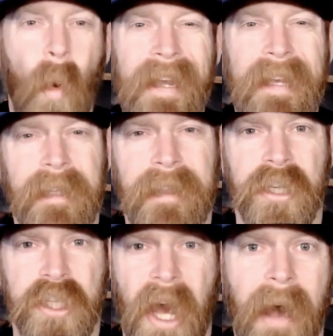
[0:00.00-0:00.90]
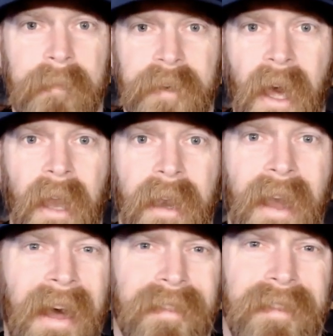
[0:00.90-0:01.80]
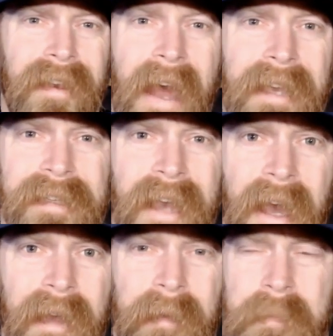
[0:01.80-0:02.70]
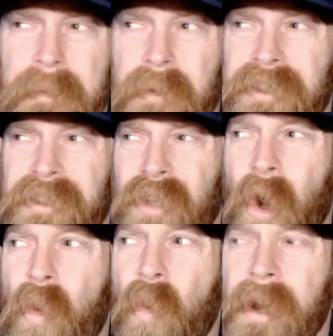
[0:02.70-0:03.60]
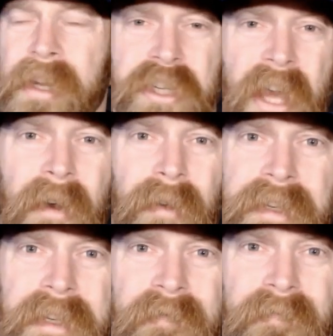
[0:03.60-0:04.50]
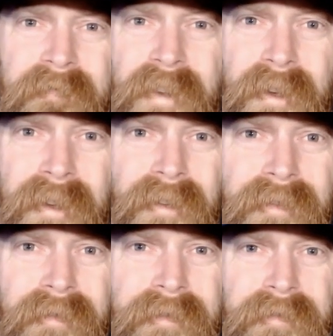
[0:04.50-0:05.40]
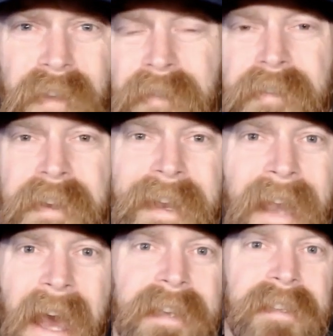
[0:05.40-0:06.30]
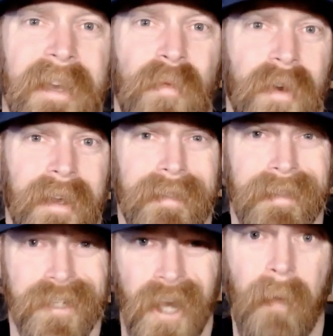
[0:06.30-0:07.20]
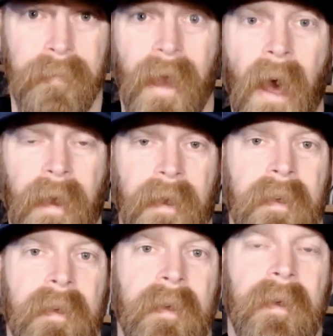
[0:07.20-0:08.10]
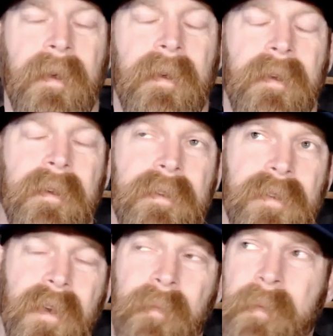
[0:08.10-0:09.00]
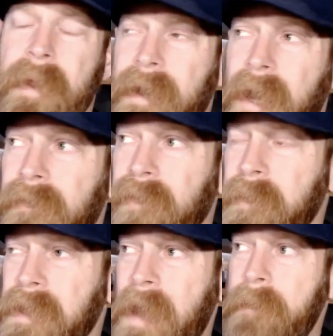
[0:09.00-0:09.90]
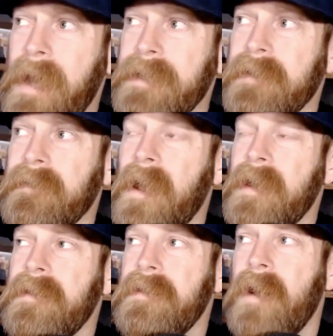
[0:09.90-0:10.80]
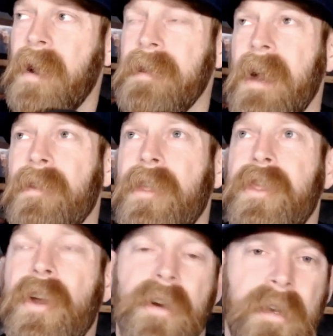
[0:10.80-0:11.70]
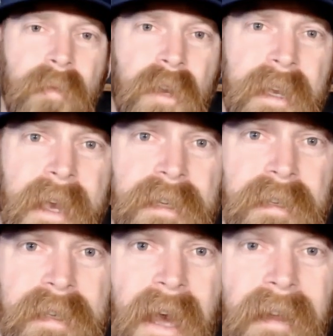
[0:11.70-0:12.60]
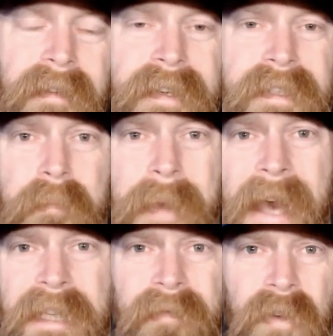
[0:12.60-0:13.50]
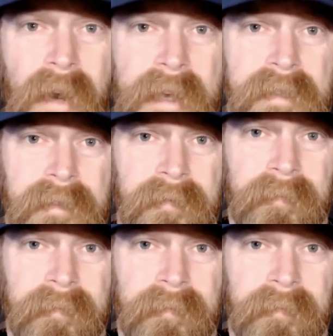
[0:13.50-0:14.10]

to get the job done, not the nice guy. Like people just don't want to generally just feel fluffy and nice. They want to get the job done. So you got to be careful of being that passive guy. All right. Now, the third communication style is the passive aggressive.